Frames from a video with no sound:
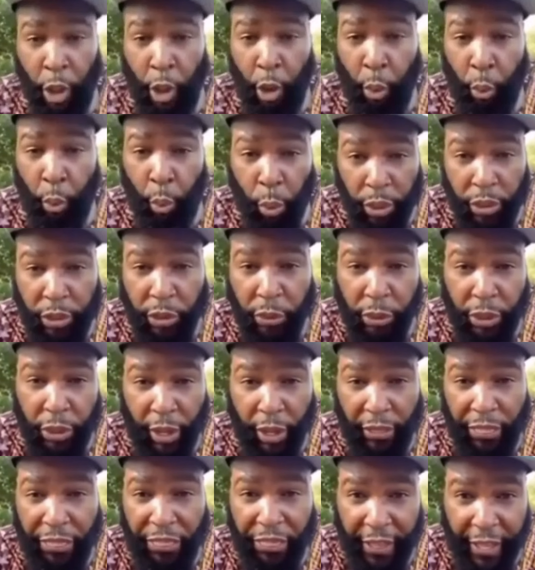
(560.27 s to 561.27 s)
What do
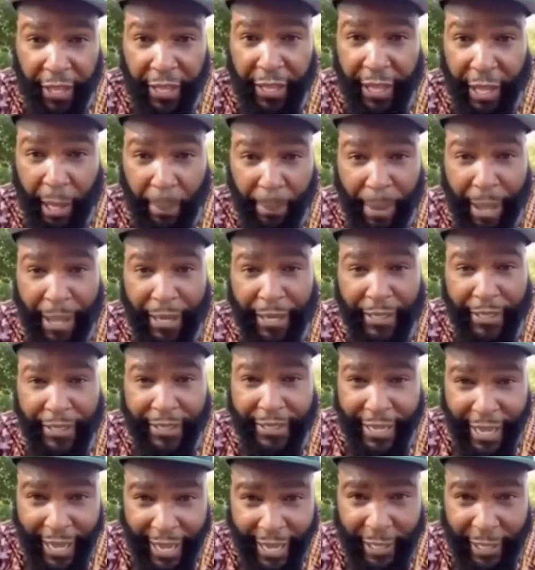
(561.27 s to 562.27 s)
y'all think about a
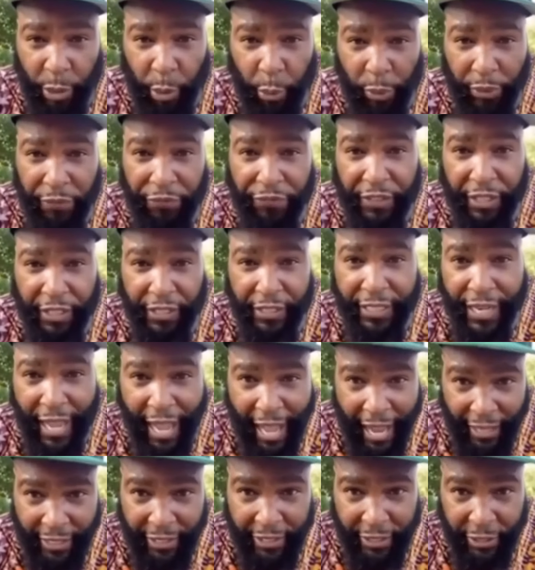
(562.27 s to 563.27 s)
date with the
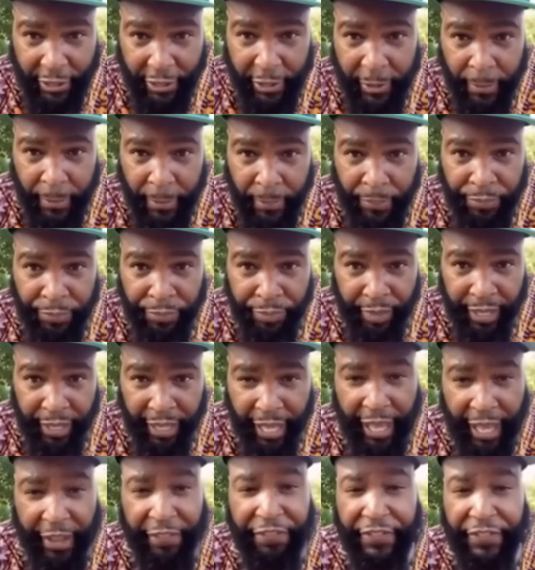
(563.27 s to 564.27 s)
doctor
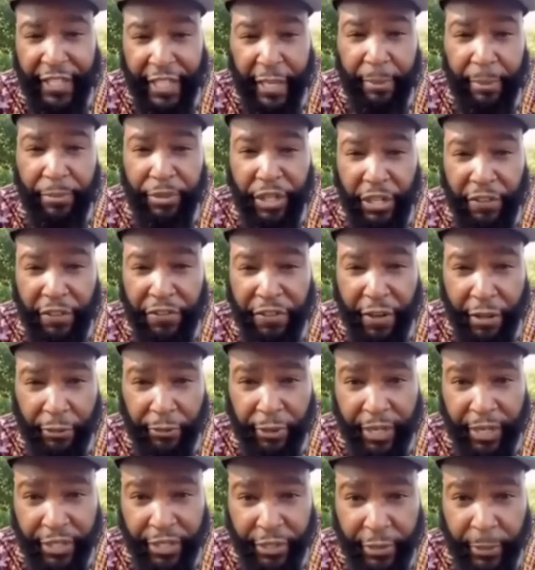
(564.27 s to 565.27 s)
FDMG
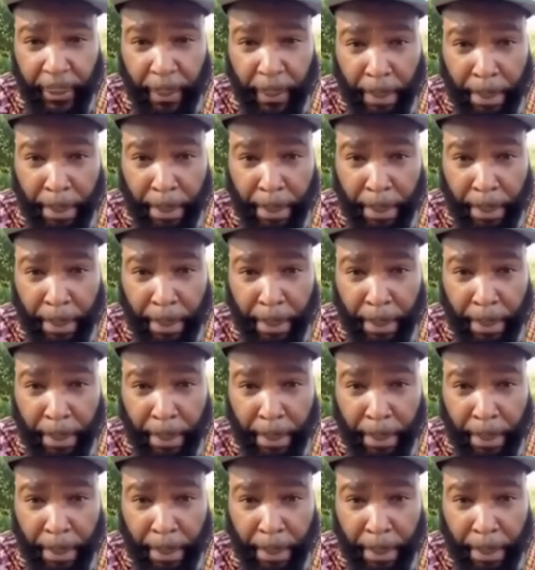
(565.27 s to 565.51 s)
fundraiser?